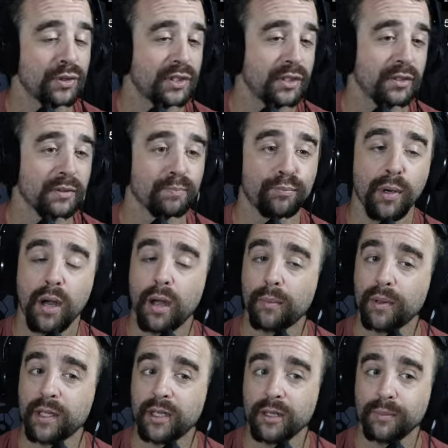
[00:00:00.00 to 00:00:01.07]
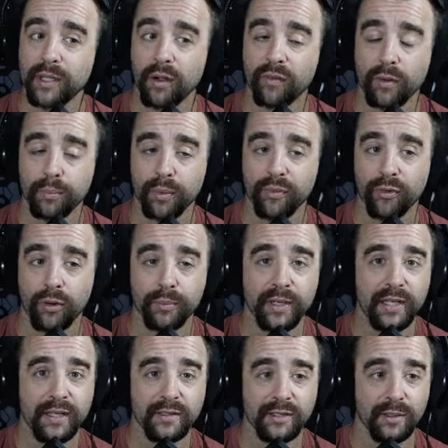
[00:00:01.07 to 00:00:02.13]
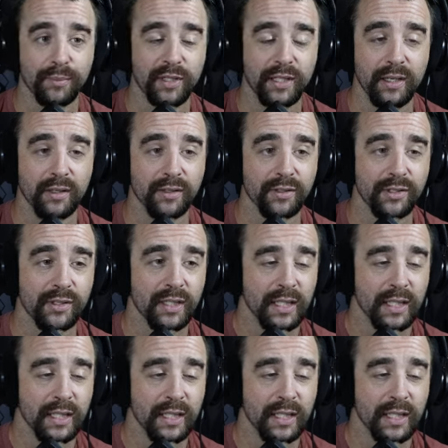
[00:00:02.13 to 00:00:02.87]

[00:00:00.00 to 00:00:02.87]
you're probably going to be overperforming against some of the others.